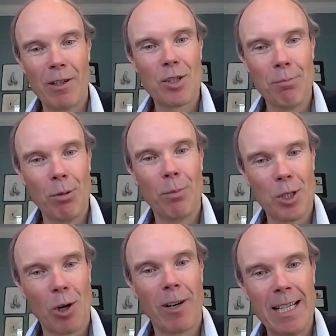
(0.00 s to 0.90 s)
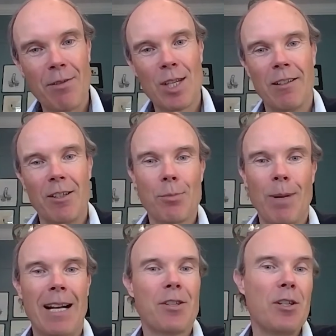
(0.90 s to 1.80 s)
a simple majority of senators pass.